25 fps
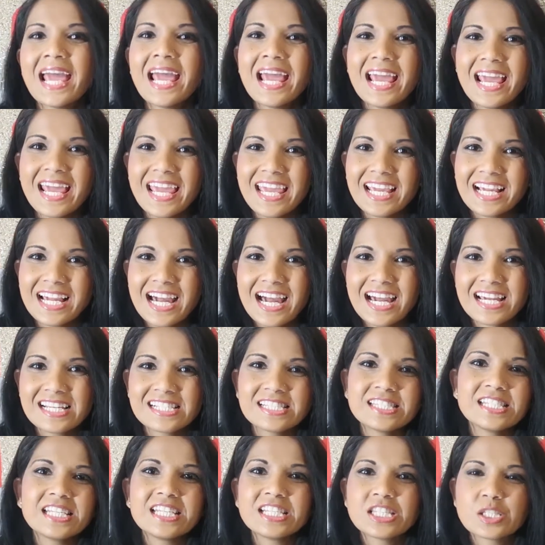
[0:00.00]
Hey
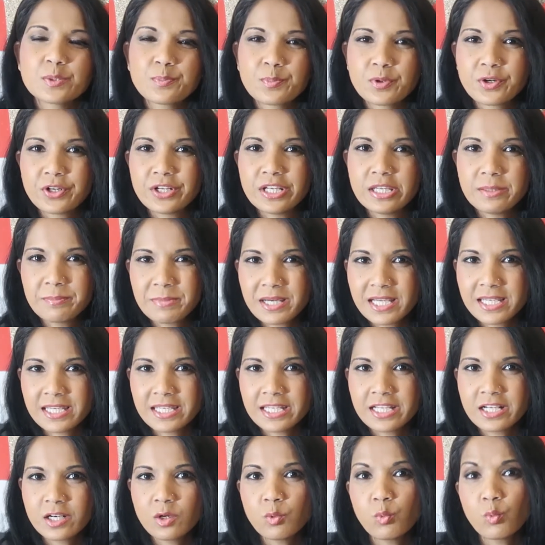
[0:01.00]
guys, it's Purnima
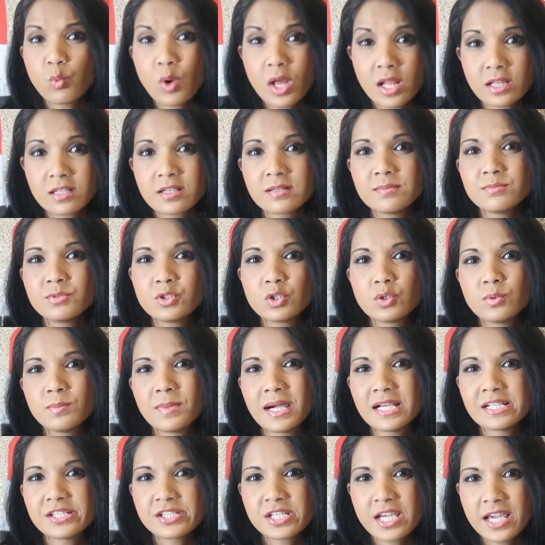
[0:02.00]
here. Welcome to
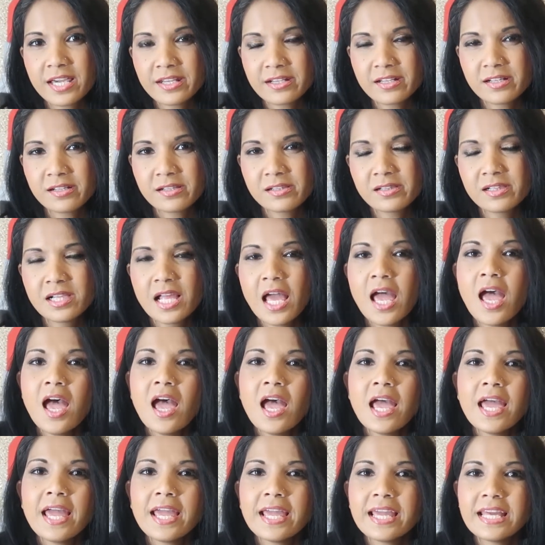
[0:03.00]
my channel.
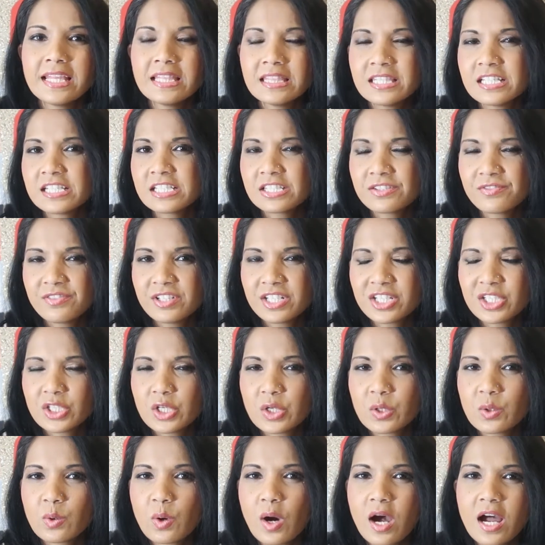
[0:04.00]
In this
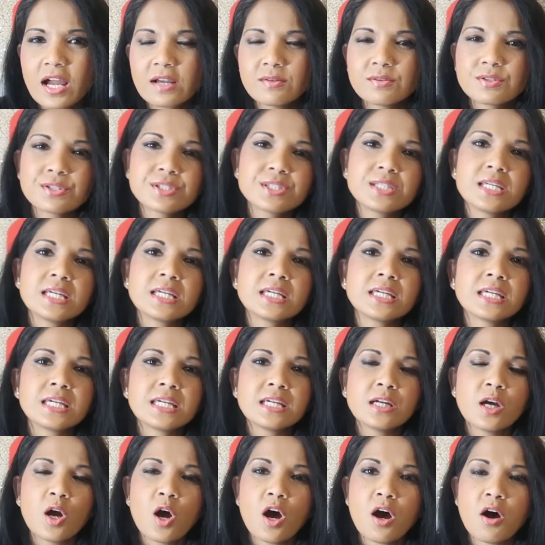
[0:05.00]
video, I was
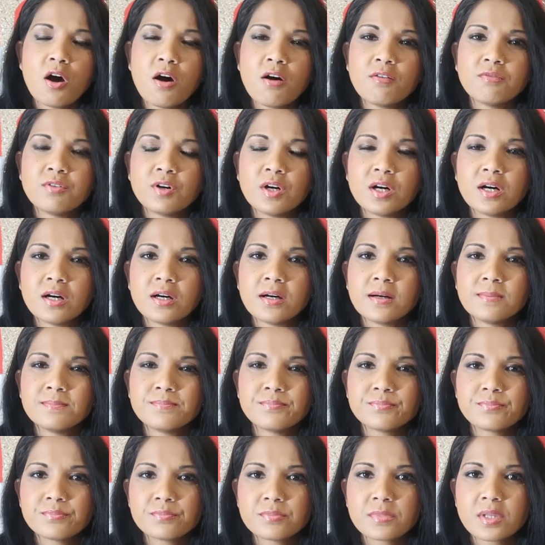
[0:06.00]
thinking of
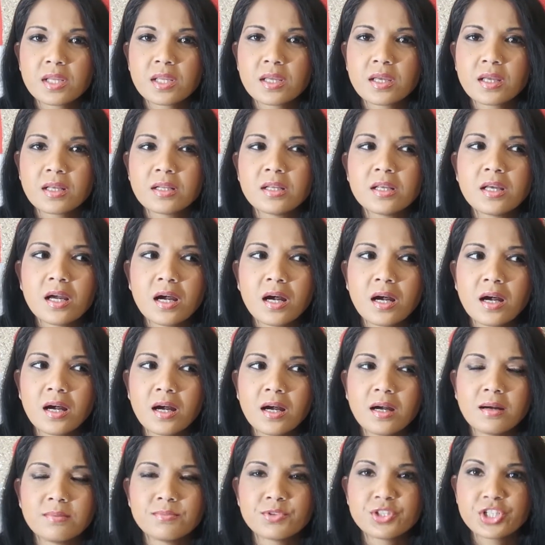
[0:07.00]

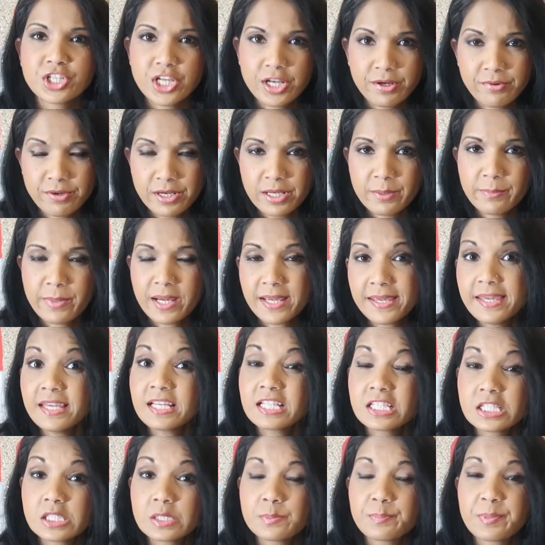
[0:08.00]
sharing my
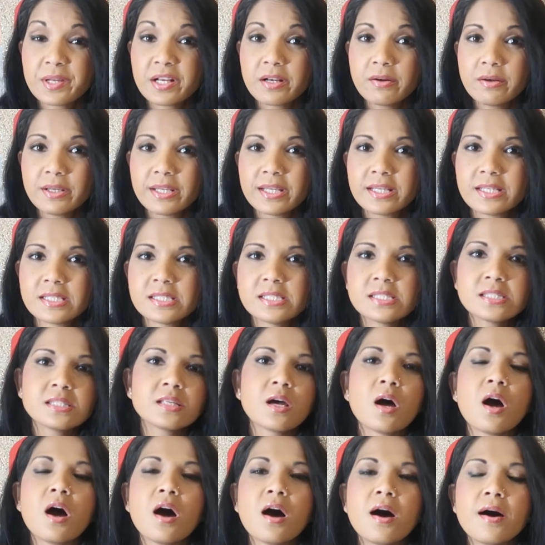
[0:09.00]
experience
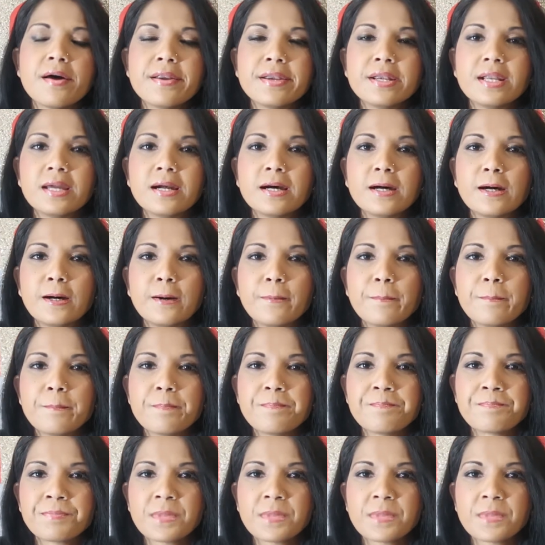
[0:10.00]
on